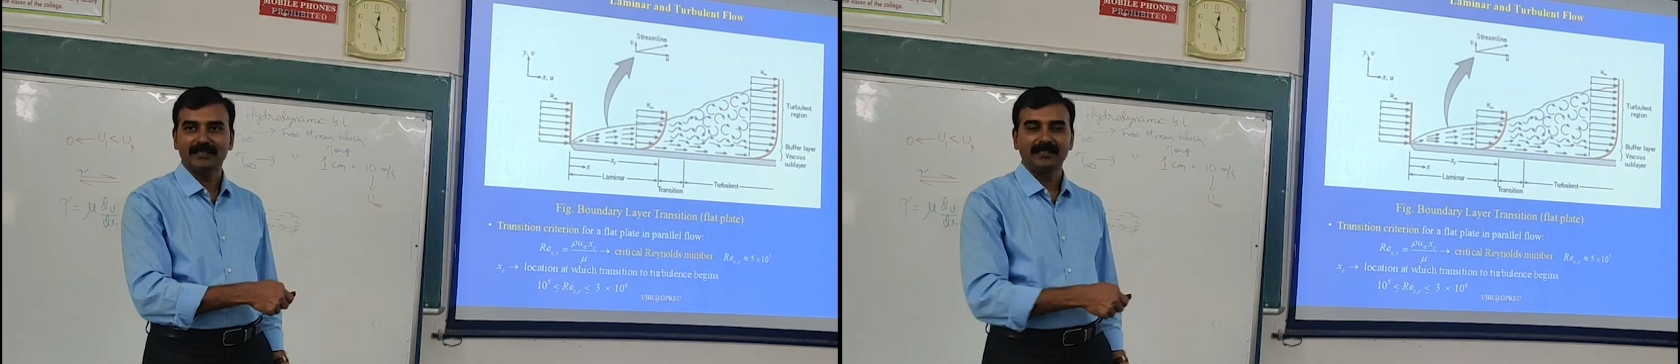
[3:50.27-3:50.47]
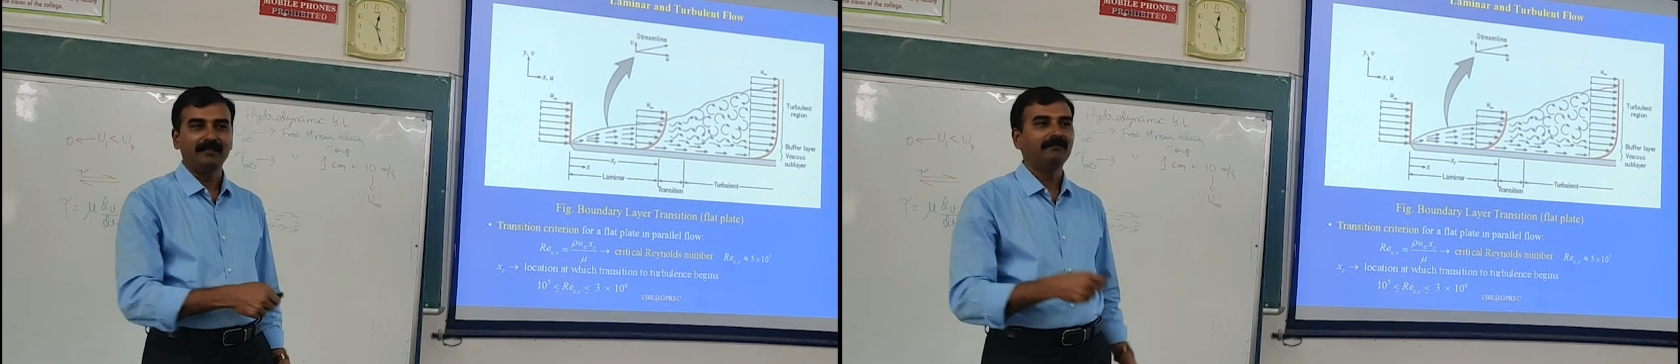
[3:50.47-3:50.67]

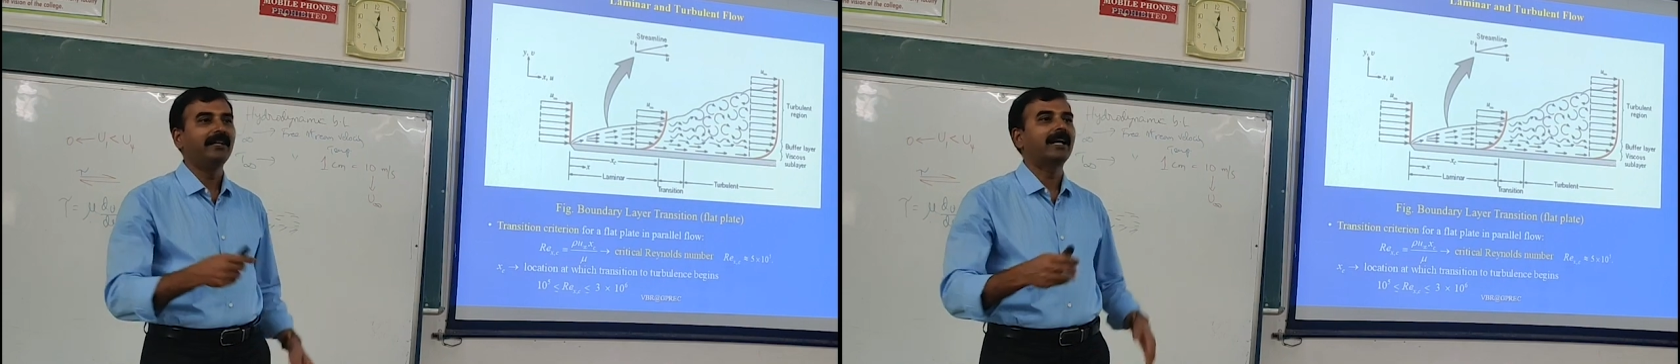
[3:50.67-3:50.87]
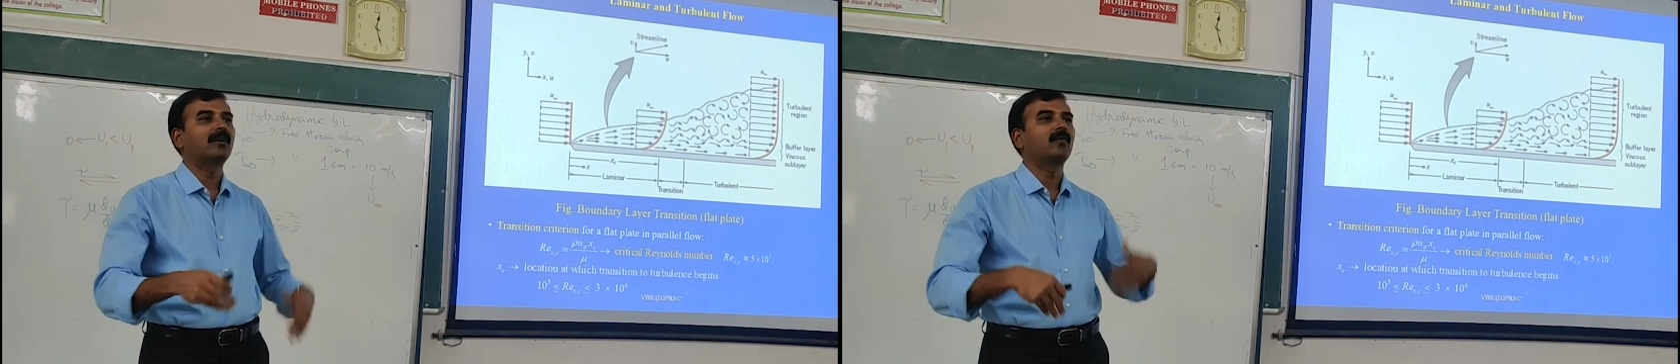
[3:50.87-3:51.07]
will
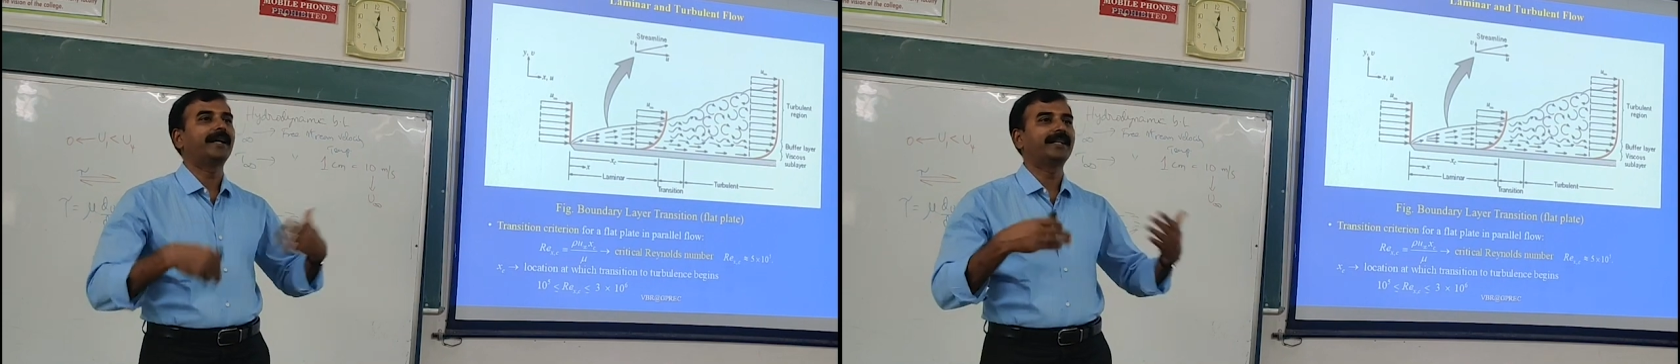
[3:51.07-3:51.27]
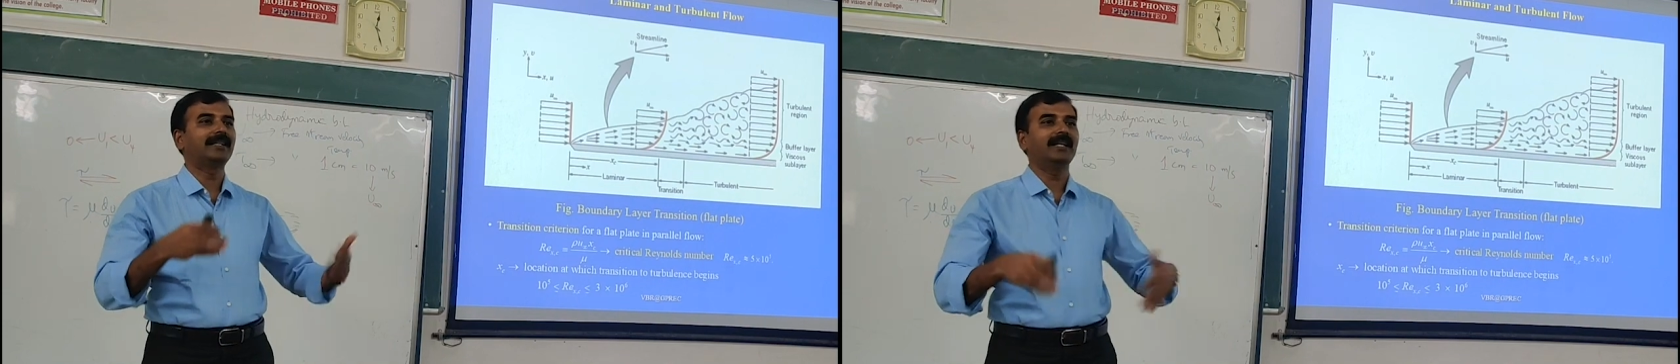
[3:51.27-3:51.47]
acquire
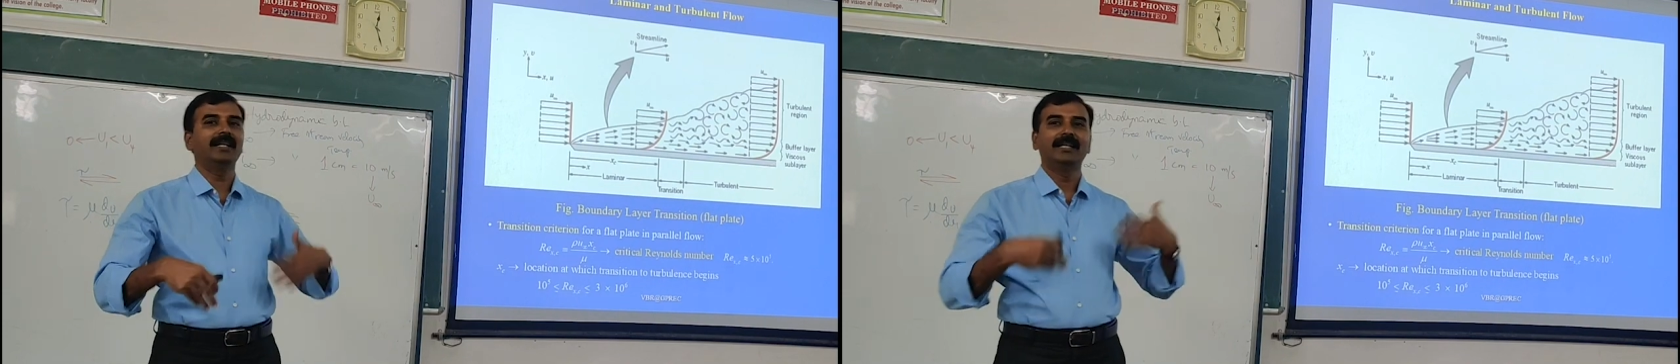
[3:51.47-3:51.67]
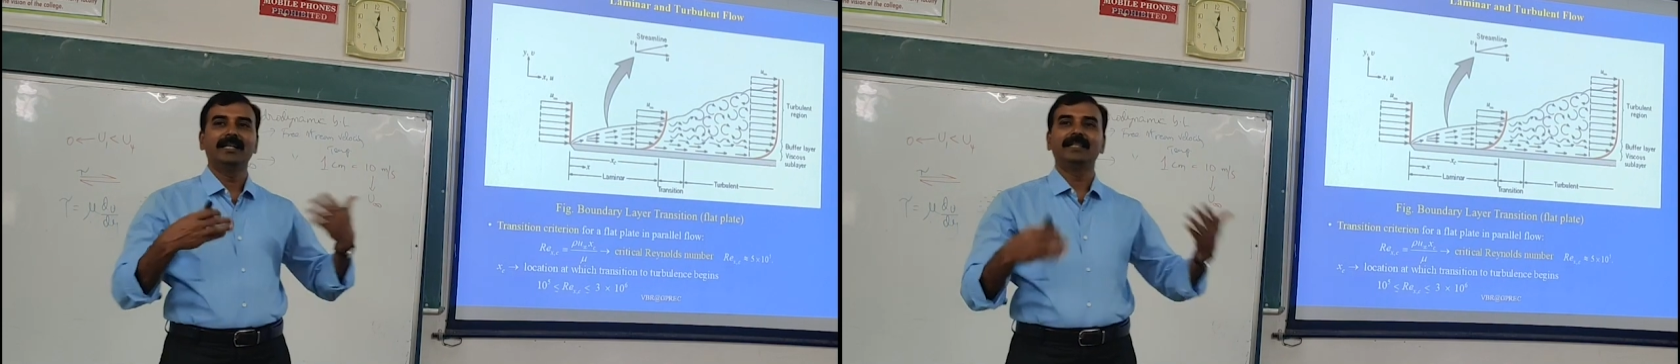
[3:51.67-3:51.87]
the
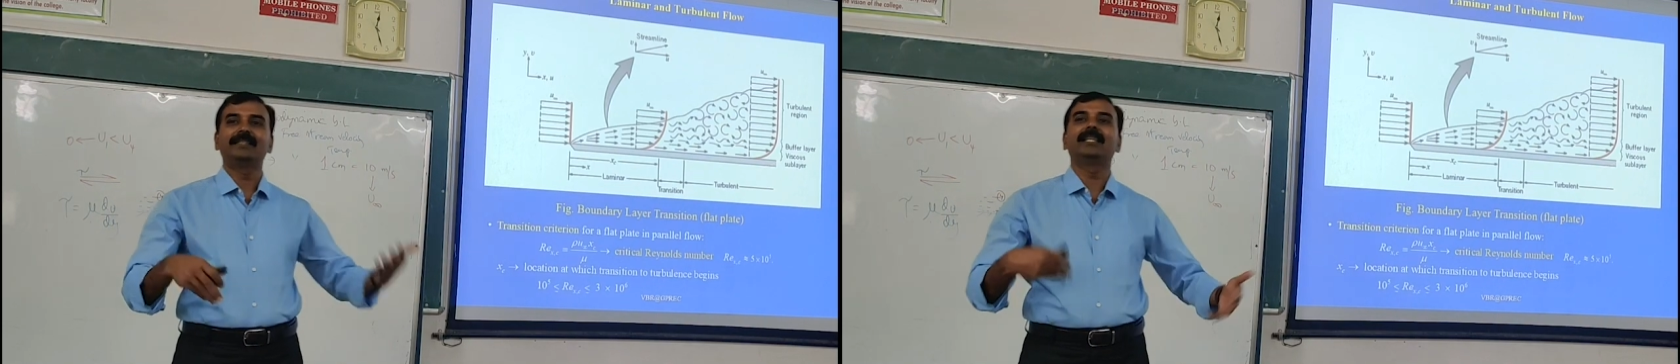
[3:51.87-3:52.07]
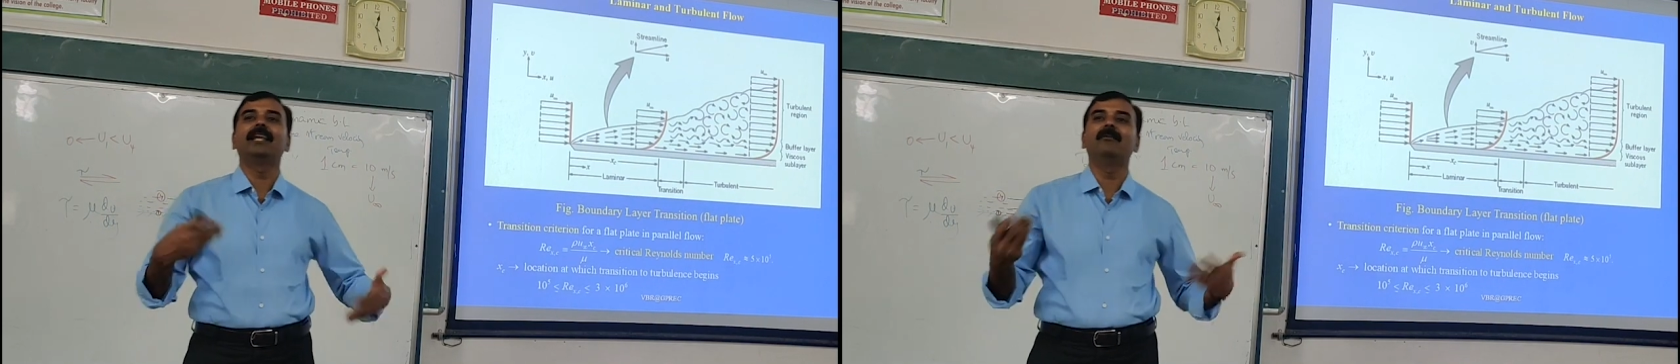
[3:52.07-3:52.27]

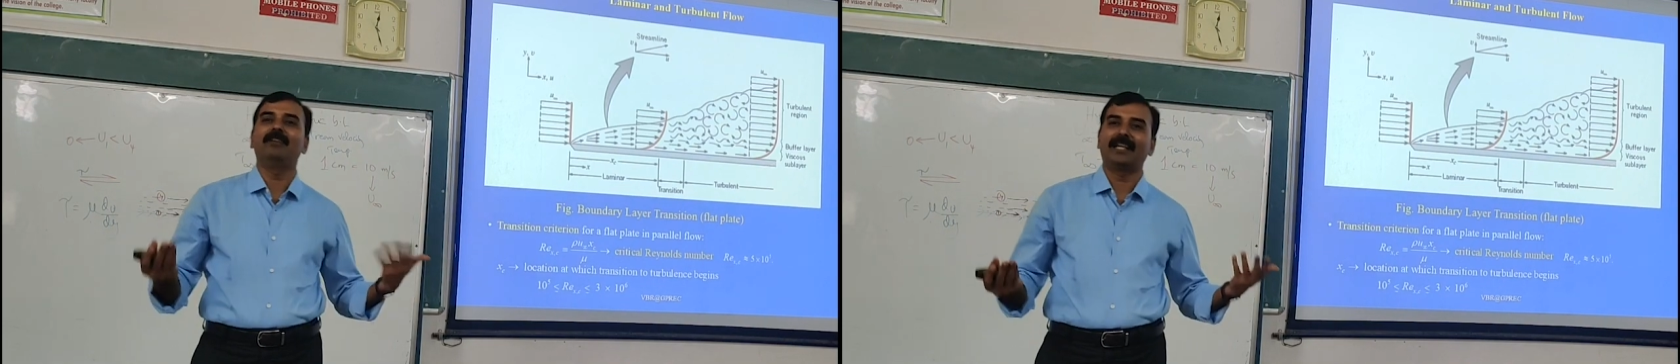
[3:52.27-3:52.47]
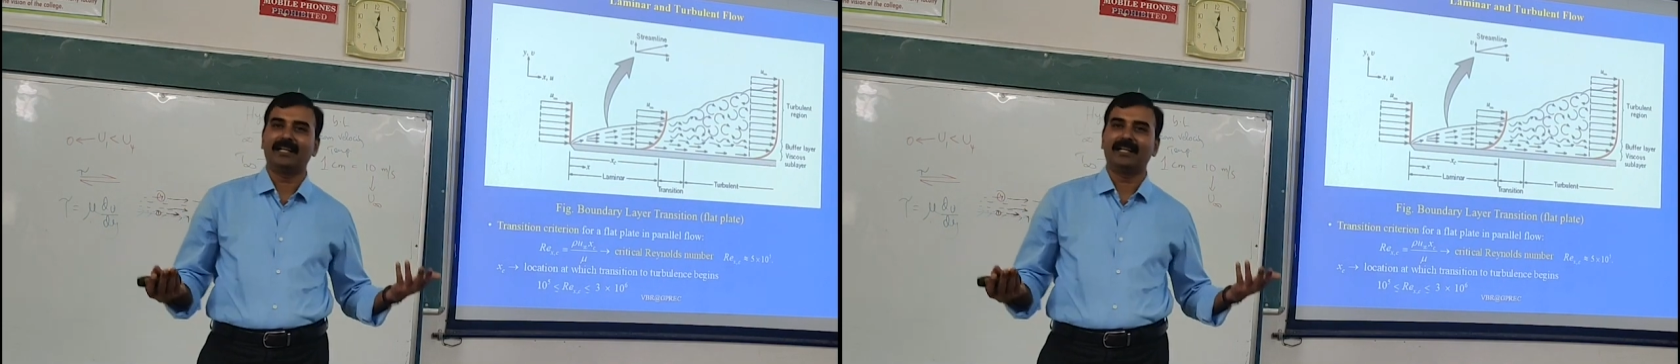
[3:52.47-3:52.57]
same velocity.